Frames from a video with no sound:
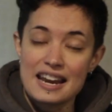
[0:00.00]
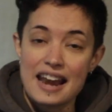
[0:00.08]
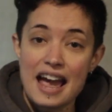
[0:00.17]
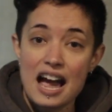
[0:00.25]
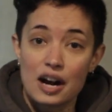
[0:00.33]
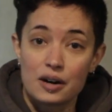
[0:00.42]

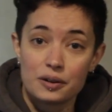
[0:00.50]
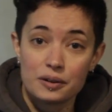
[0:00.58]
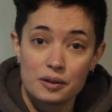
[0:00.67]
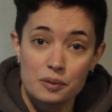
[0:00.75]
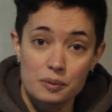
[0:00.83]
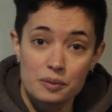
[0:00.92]
Now,
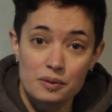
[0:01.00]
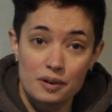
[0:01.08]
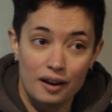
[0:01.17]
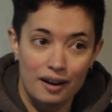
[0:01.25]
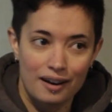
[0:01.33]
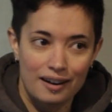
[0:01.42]

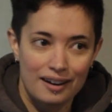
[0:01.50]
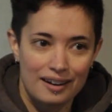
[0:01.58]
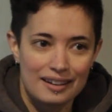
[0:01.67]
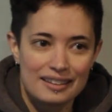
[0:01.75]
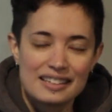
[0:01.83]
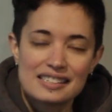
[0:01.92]

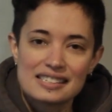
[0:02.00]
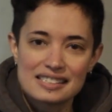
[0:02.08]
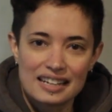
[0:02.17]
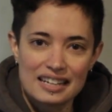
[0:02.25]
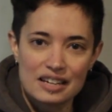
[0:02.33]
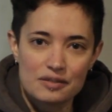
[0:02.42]
this is
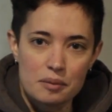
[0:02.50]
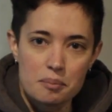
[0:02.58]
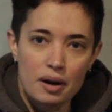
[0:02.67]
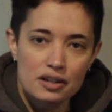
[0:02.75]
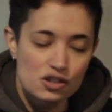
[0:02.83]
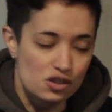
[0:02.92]
going to give a
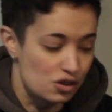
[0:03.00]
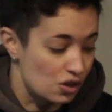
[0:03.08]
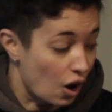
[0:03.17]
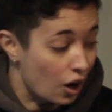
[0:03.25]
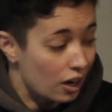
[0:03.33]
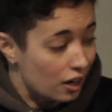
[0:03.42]
much
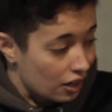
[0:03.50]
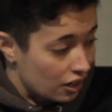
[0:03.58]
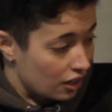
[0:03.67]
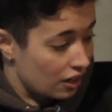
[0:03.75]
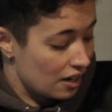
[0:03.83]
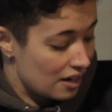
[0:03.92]

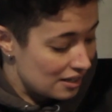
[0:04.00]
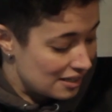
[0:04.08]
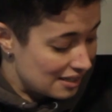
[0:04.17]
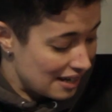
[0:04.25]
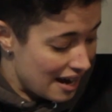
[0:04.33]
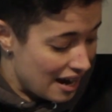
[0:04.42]
darker
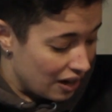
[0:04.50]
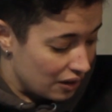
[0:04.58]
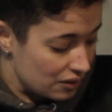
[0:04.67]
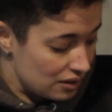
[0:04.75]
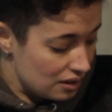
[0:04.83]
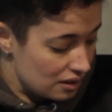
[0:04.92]

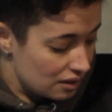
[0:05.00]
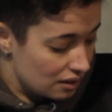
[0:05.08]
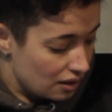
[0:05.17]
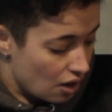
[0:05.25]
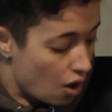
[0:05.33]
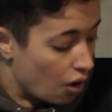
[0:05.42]
sound.
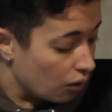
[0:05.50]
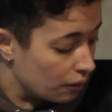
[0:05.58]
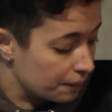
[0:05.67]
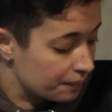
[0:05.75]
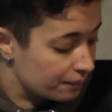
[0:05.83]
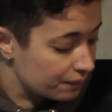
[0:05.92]
Oh,
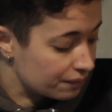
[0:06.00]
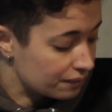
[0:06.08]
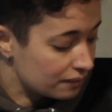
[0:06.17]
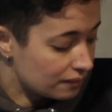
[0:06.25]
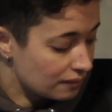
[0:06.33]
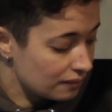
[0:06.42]

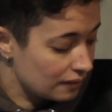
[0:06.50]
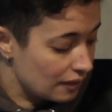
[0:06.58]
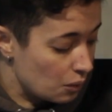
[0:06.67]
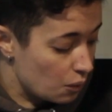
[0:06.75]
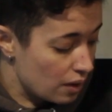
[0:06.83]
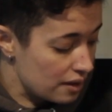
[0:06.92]

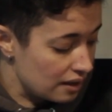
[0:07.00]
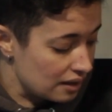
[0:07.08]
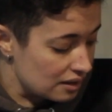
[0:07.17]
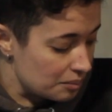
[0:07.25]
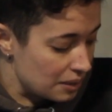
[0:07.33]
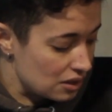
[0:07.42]
one
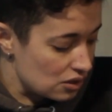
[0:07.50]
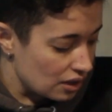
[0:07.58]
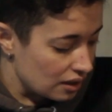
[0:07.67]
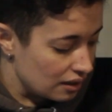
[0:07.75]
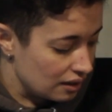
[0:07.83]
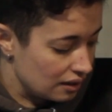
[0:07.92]
thing to
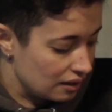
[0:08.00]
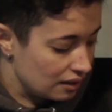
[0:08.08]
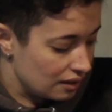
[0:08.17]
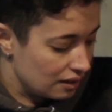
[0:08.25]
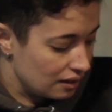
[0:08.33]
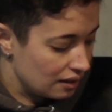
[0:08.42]
mention
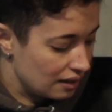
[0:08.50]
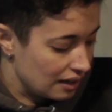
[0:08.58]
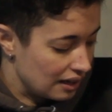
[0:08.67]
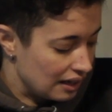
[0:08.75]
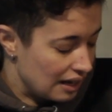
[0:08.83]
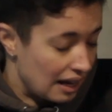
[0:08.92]

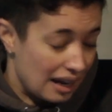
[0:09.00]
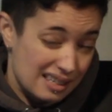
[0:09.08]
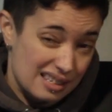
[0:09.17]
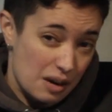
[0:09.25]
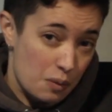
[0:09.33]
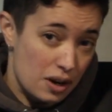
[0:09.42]
is
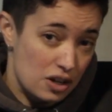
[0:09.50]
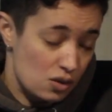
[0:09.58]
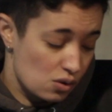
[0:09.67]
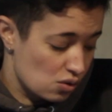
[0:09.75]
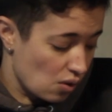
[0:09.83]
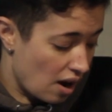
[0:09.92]
that when
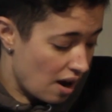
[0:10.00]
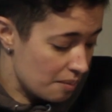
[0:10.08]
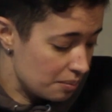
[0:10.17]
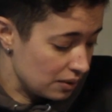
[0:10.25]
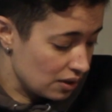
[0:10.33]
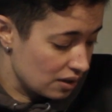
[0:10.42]
you drop
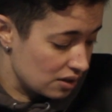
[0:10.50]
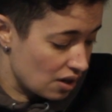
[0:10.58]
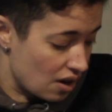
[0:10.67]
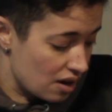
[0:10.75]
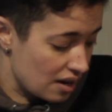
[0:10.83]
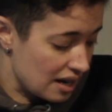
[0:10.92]
your
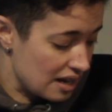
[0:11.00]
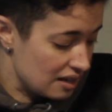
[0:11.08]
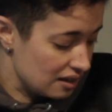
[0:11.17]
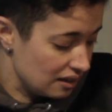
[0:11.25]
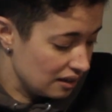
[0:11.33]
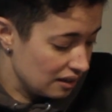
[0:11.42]
guitar
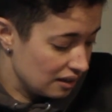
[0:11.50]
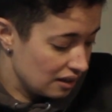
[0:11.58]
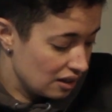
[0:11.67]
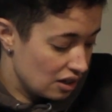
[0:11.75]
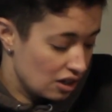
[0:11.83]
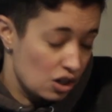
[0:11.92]
in,
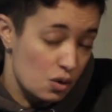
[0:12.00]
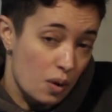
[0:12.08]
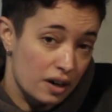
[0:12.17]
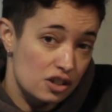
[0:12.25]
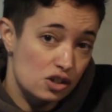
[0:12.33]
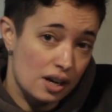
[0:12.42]
you
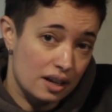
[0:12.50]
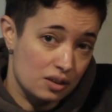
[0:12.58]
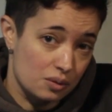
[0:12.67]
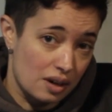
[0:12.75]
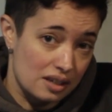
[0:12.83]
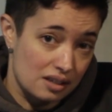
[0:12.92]
want to check
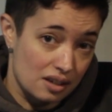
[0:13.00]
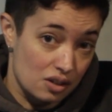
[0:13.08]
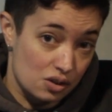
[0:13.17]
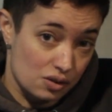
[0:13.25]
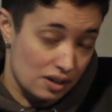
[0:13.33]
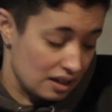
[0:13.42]
the rest of the
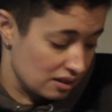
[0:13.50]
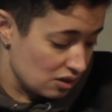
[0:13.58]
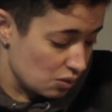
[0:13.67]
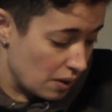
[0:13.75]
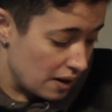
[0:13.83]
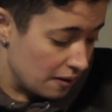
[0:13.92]
strings as
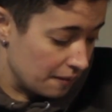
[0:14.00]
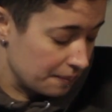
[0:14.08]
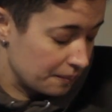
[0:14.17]
well,